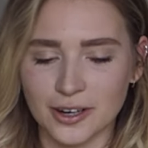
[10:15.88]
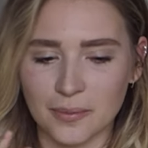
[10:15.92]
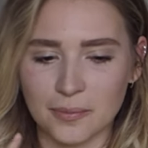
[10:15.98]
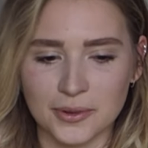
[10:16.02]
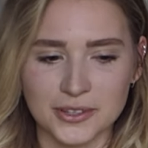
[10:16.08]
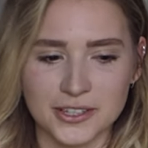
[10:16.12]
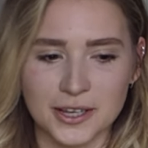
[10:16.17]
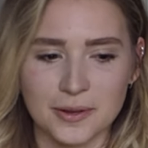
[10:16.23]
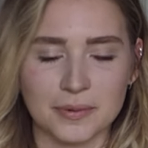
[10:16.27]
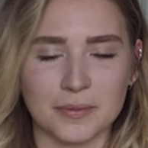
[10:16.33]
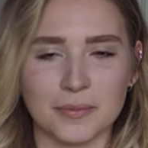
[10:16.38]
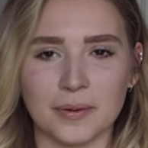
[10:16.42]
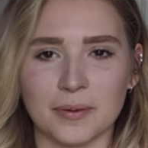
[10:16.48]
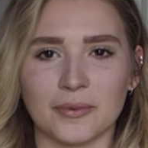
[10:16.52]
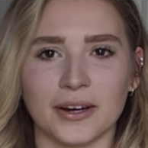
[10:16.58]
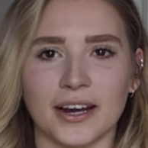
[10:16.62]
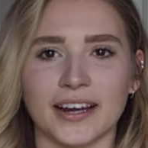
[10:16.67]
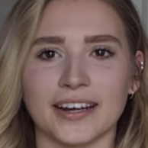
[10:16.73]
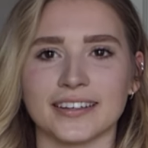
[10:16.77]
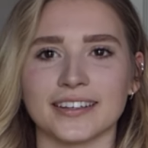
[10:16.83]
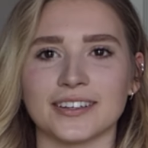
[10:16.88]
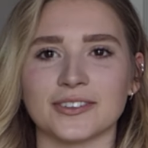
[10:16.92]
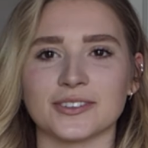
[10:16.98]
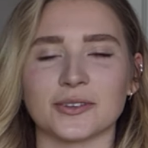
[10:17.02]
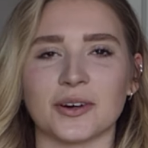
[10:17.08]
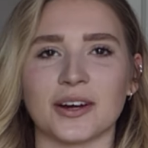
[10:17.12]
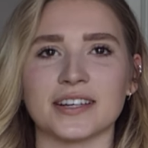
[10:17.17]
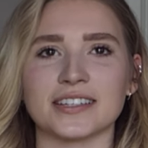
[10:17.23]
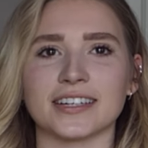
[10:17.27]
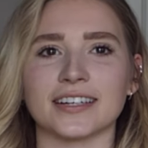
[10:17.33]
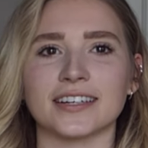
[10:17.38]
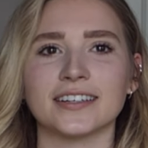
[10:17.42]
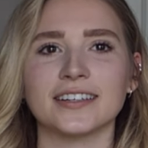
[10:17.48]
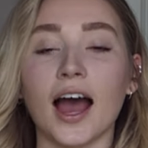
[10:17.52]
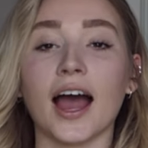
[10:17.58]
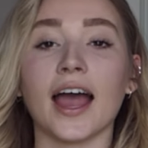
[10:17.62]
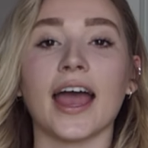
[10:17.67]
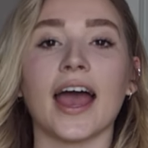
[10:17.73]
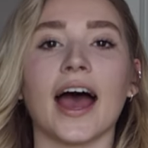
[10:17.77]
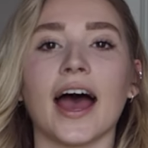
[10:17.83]
jumbled up in my brain. It was crazy.
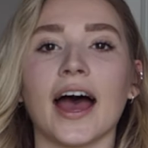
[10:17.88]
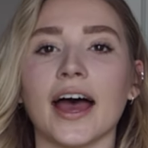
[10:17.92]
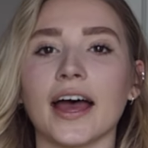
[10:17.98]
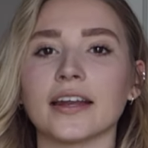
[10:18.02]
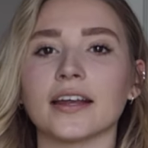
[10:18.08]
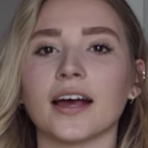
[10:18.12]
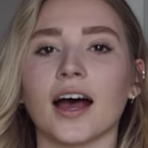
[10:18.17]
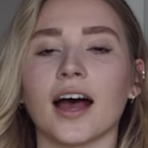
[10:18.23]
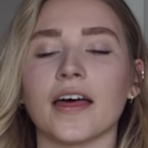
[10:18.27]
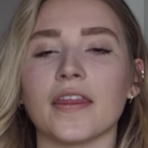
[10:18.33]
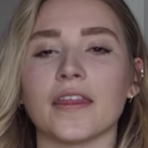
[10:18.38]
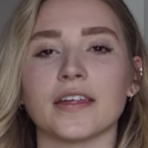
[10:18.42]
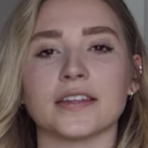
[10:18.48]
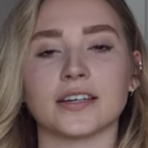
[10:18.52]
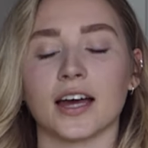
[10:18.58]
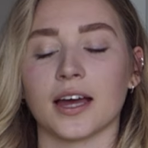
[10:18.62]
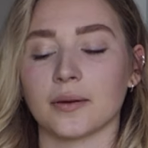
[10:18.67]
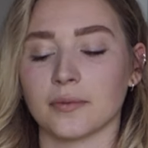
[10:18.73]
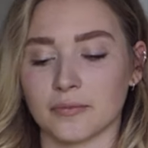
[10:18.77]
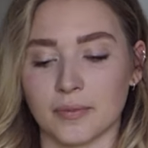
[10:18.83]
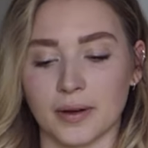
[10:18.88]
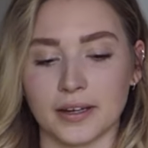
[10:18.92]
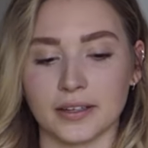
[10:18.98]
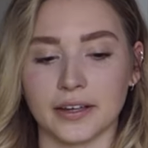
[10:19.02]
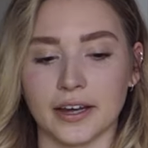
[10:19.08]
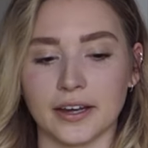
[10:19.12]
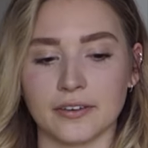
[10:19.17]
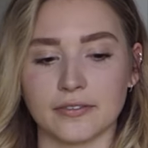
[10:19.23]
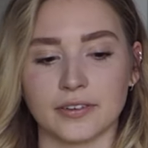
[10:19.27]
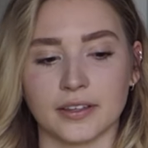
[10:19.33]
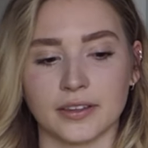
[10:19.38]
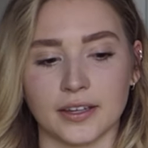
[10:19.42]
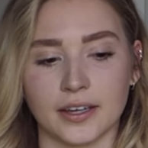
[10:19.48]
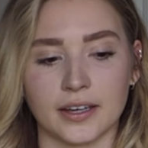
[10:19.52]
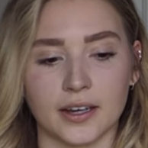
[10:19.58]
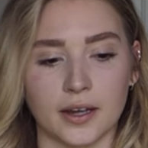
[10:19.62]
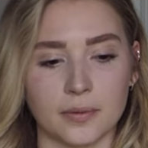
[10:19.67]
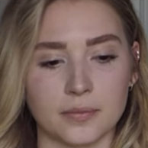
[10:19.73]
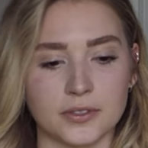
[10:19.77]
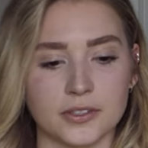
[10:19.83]
I had the time of my life, and
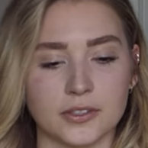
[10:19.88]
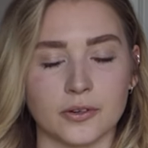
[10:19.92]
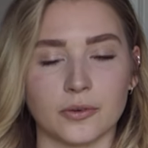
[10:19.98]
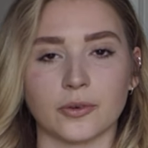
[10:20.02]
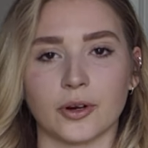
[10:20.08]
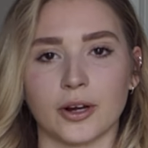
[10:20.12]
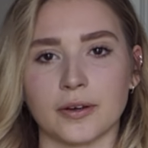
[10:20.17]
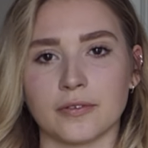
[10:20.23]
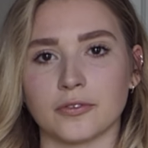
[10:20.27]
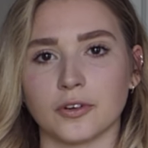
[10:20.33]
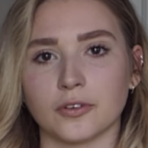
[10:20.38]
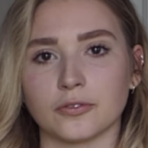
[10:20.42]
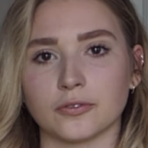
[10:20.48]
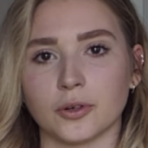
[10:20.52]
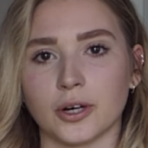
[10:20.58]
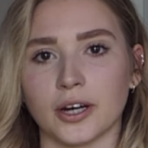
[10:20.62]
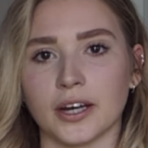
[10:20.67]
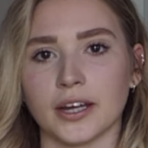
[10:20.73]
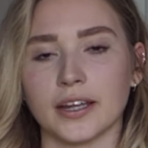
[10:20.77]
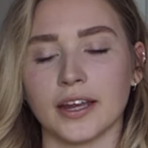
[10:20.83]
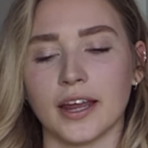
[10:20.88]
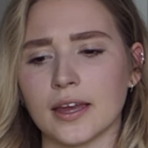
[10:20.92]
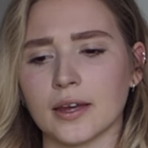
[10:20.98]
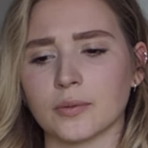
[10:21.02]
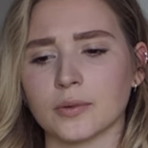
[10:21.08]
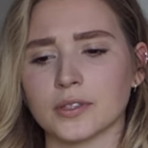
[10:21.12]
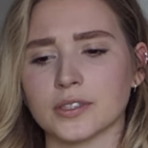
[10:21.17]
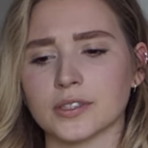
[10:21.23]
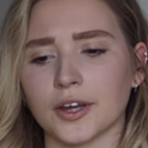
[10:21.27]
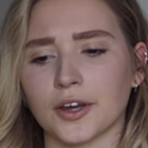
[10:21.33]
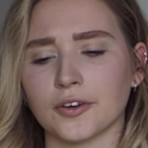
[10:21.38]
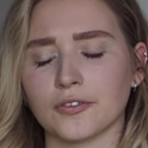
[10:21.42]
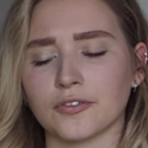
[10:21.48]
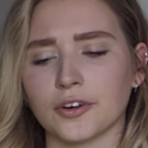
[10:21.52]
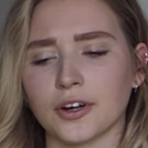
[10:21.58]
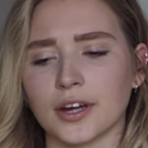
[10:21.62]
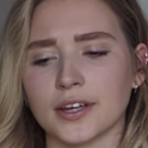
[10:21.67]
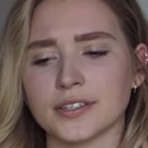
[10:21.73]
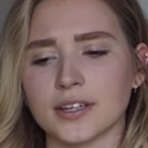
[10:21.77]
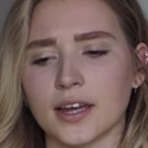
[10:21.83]
like I'm so grateful for it. It was good
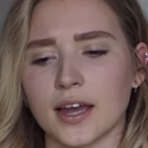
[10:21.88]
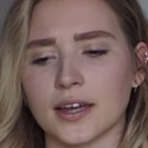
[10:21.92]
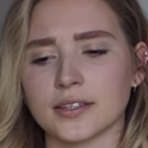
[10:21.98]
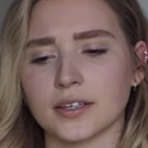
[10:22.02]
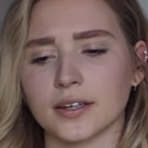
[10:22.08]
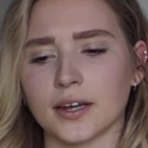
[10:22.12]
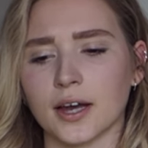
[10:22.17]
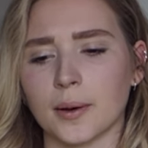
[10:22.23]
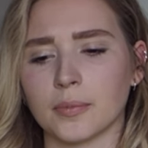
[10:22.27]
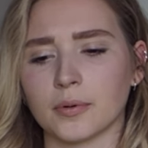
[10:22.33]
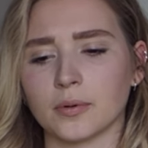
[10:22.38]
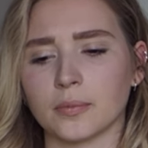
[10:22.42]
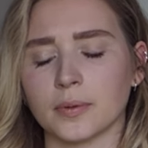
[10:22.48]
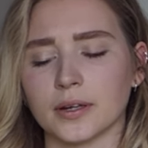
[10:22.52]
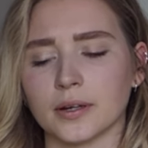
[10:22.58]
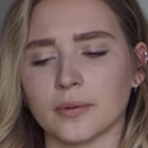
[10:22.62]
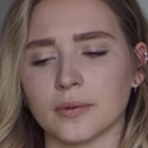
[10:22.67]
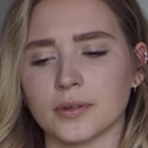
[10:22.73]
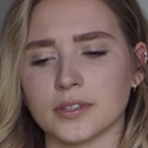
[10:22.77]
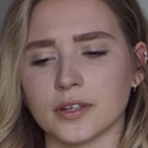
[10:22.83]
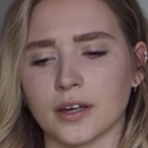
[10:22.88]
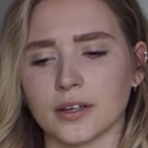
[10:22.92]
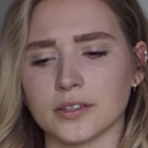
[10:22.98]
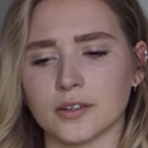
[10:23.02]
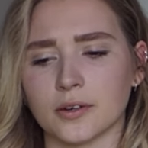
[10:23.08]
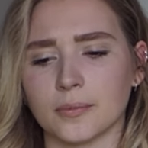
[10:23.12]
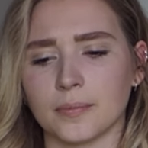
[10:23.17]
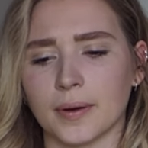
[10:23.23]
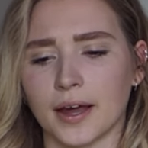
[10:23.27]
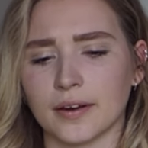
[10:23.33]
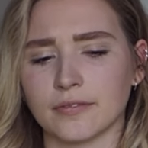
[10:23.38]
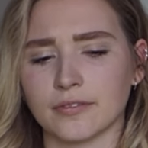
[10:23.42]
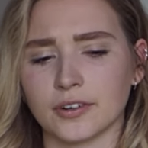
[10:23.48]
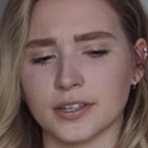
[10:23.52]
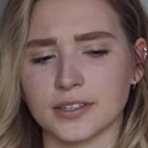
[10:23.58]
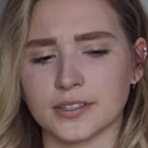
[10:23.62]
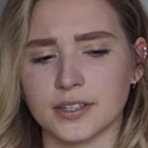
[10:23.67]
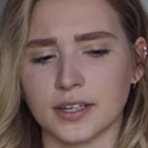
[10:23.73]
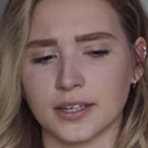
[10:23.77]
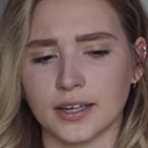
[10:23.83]
for us as a couple, but it was also bad for
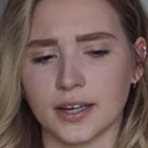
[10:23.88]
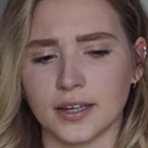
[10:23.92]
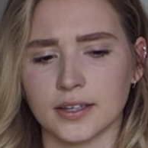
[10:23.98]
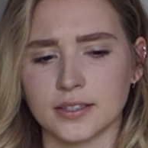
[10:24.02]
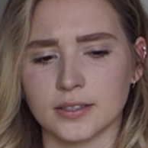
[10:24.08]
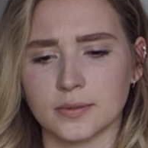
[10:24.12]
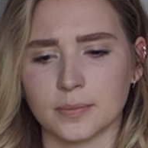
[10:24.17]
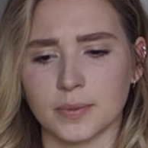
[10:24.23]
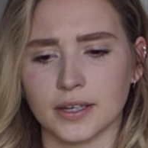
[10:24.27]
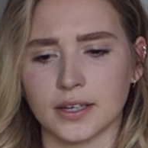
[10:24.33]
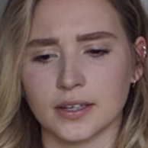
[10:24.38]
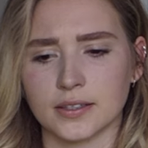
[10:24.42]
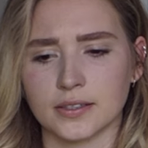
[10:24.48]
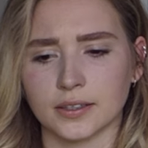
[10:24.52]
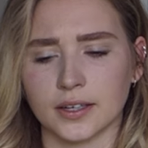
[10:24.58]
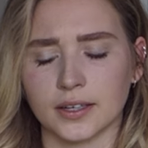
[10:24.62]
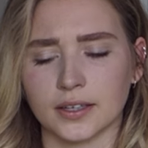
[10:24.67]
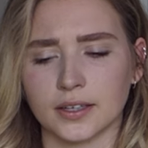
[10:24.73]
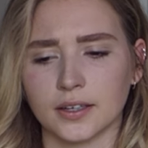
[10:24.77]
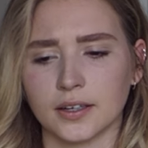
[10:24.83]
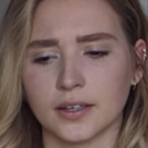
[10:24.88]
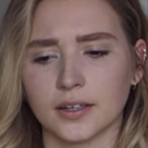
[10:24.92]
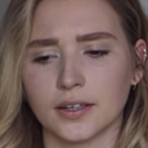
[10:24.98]
us, I guess, because like